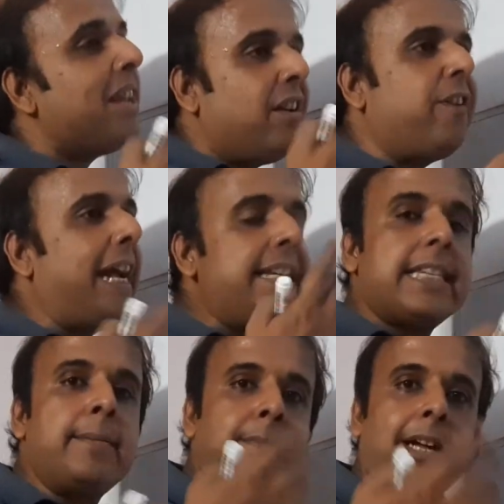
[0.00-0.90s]
find
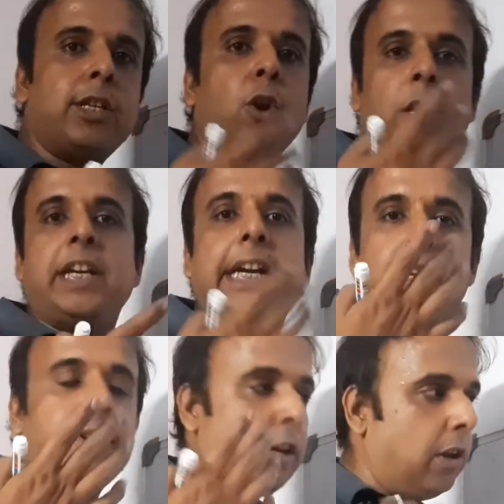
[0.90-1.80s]
some other alternative
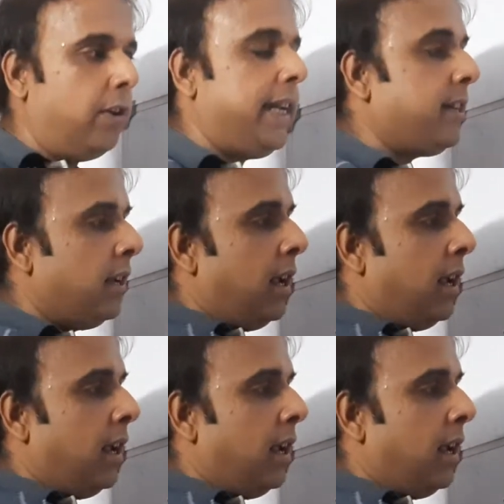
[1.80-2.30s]
and all, right?